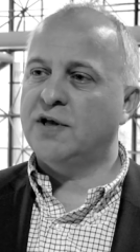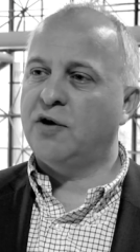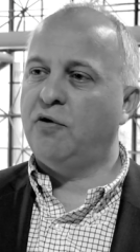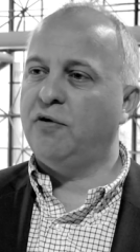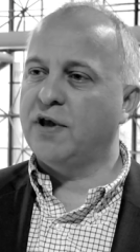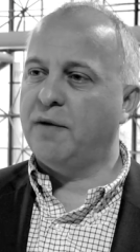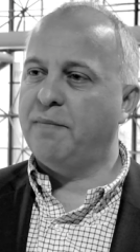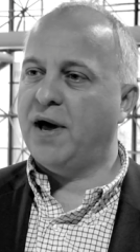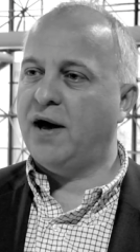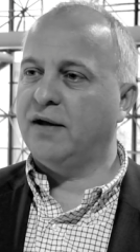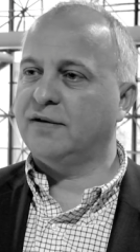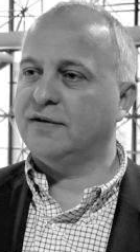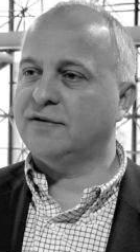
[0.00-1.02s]
not only
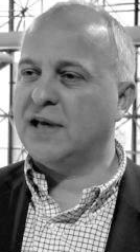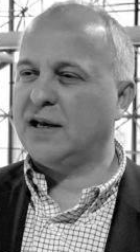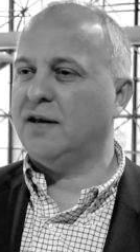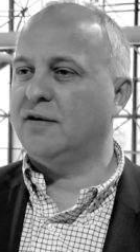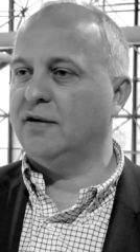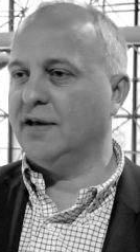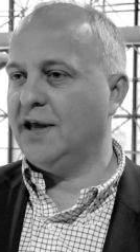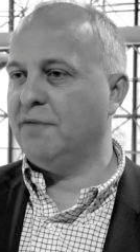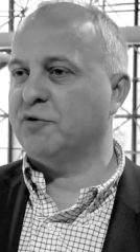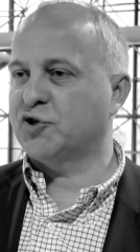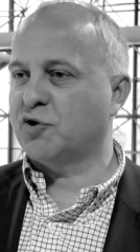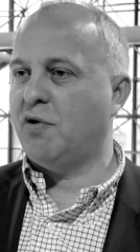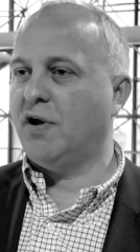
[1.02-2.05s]
about technical
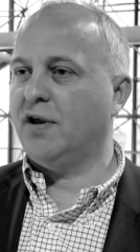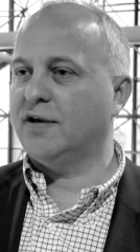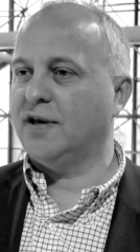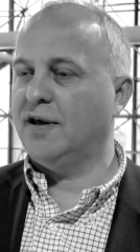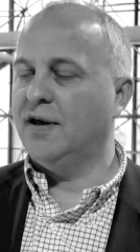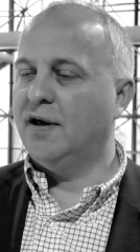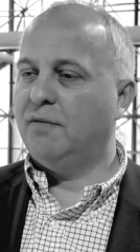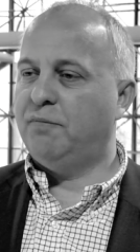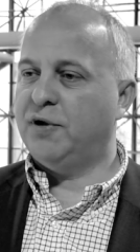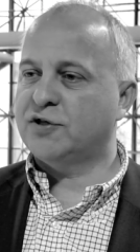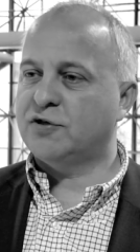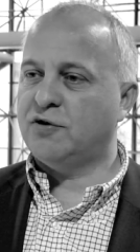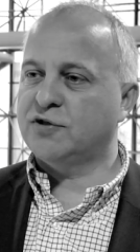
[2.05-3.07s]
image quality,
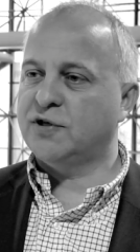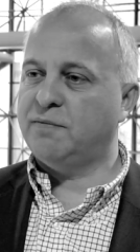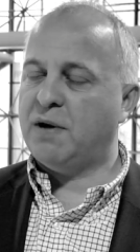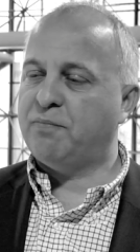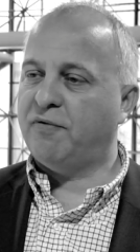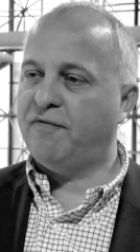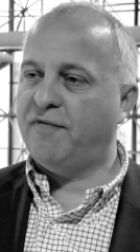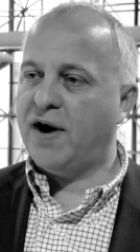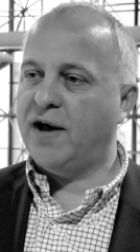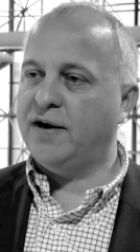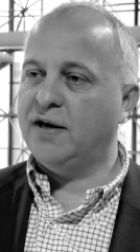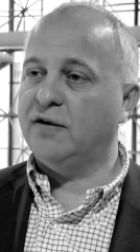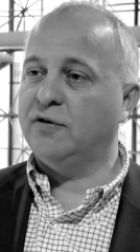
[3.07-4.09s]
but it's also about
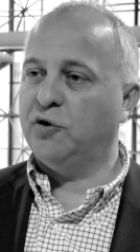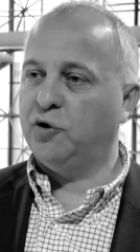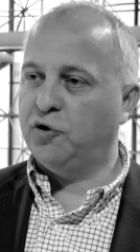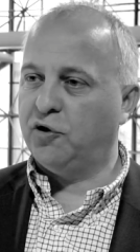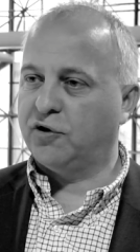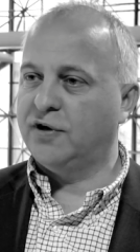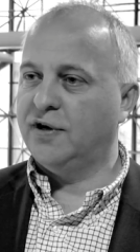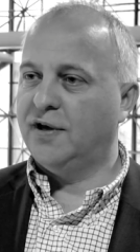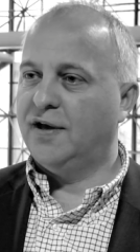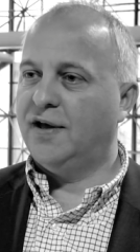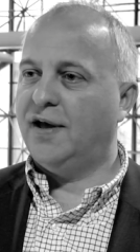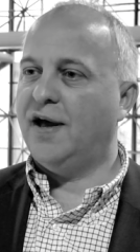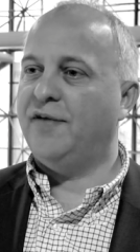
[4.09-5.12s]
providing the look
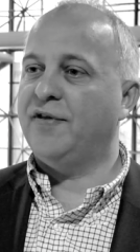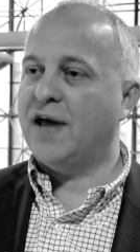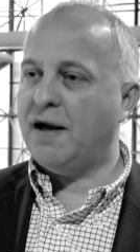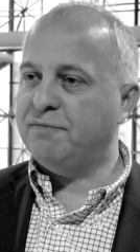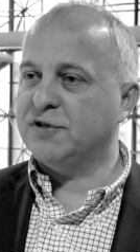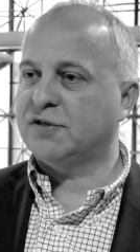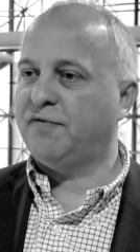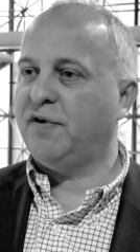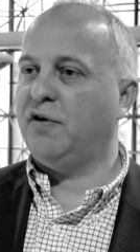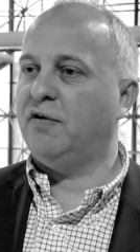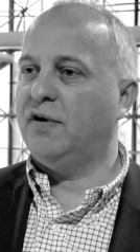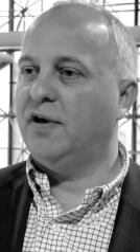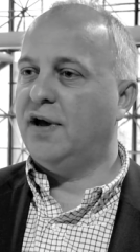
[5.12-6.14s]
and the
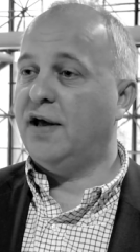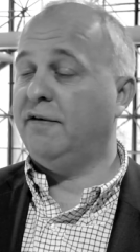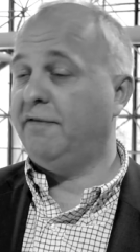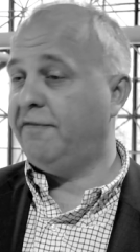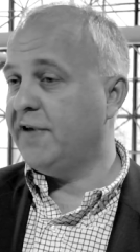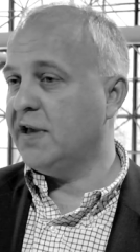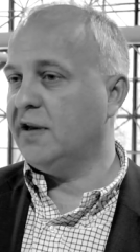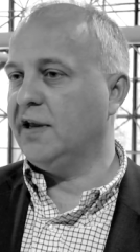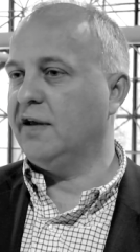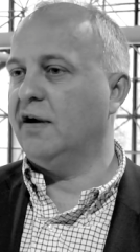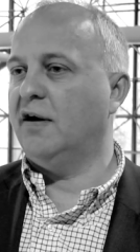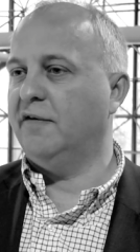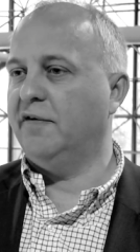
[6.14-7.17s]
atmosphere and the
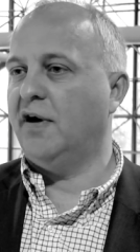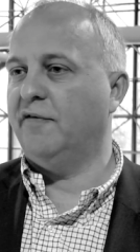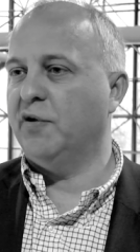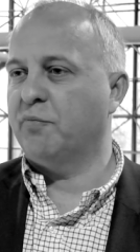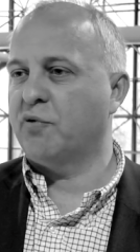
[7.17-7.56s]
feeling of, of the